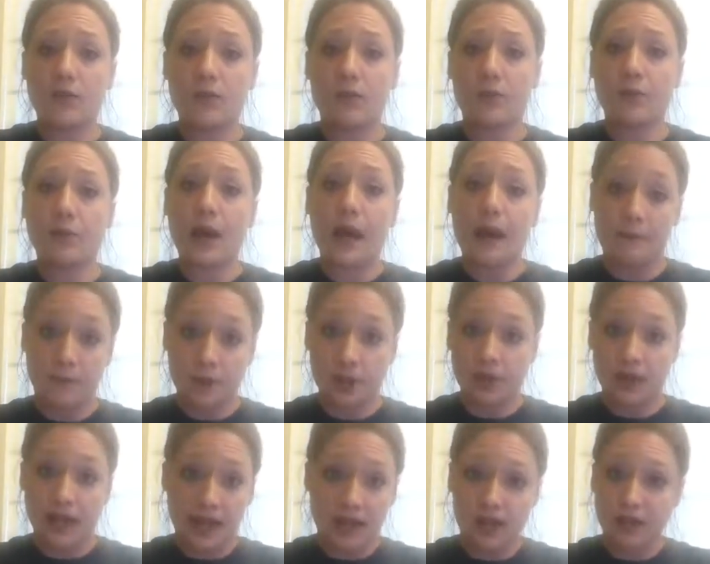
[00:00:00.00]
prep your
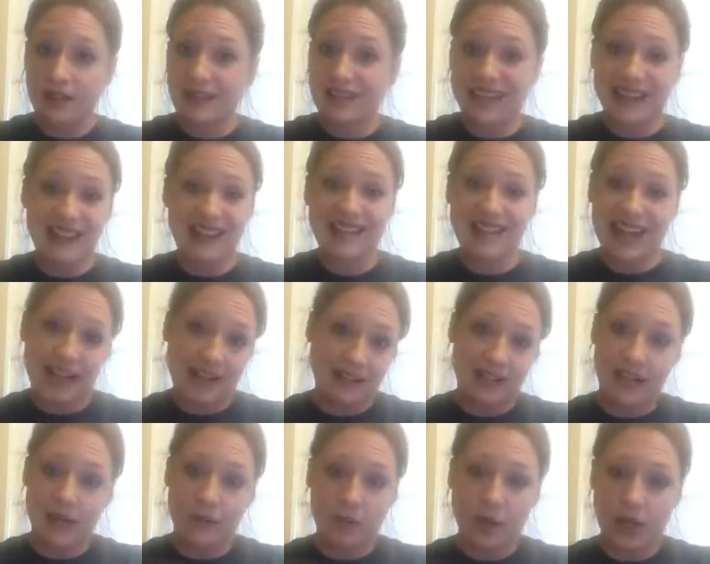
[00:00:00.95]
nails the exact
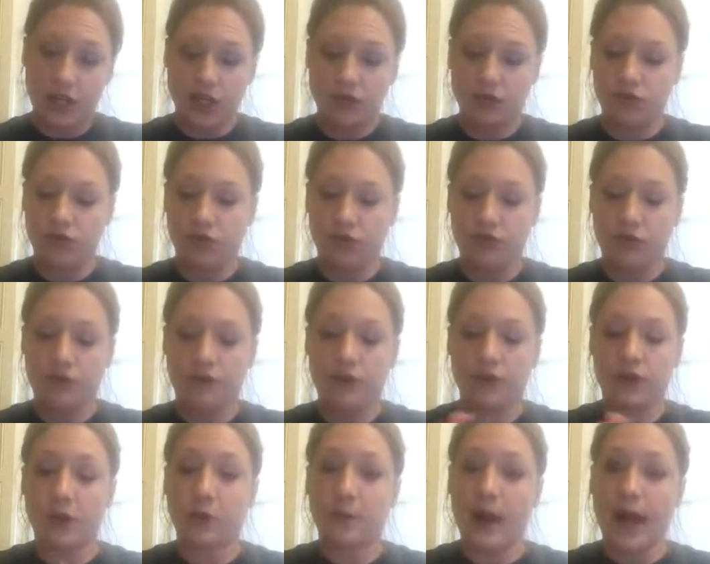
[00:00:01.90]
same way you do for
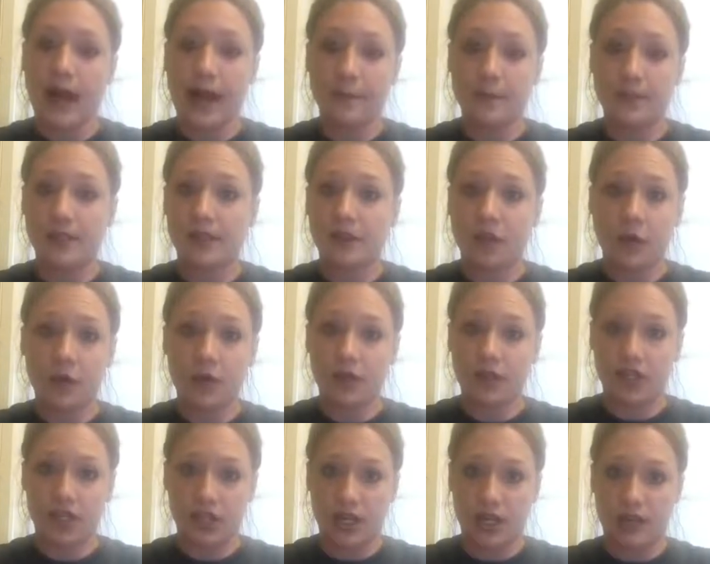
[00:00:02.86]
the wraps or
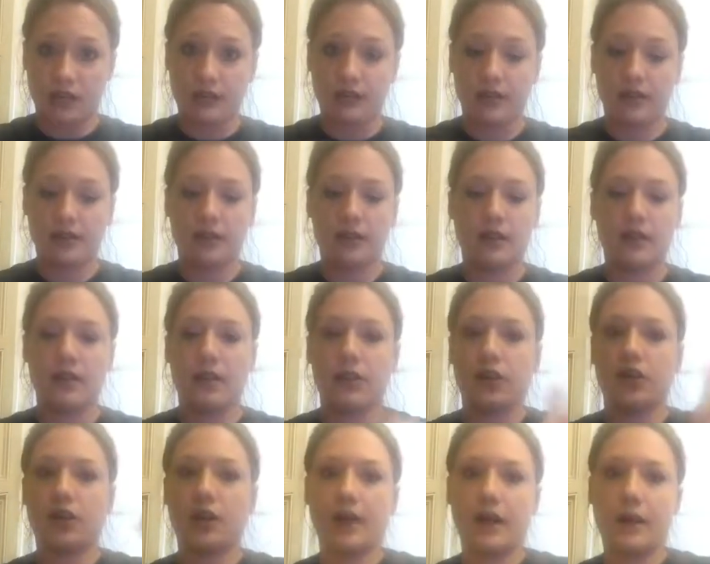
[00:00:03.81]
the gels.
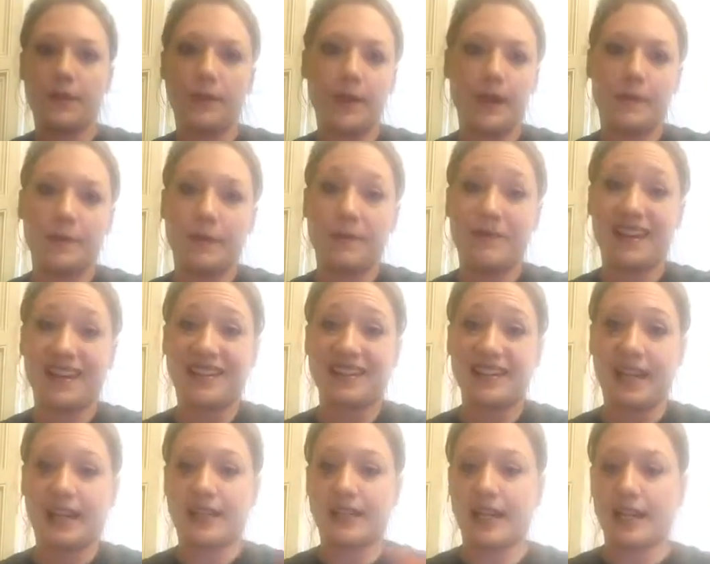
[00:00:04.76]
You're going to prep them the
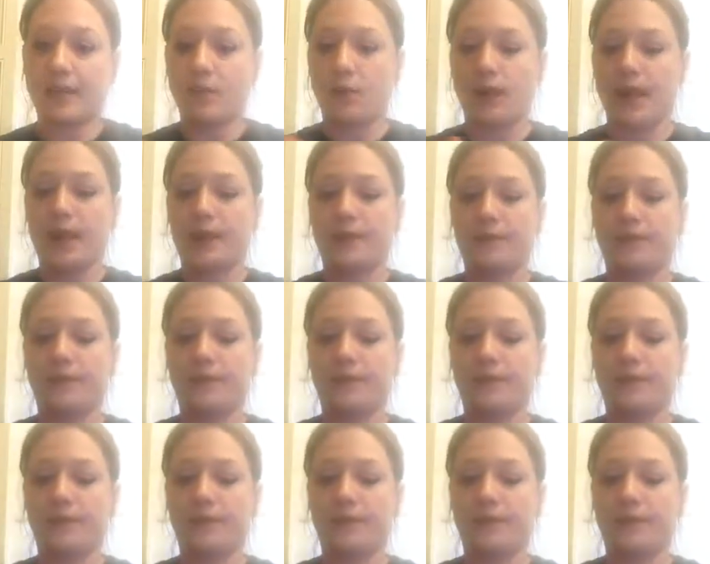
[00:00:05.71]
exact same way.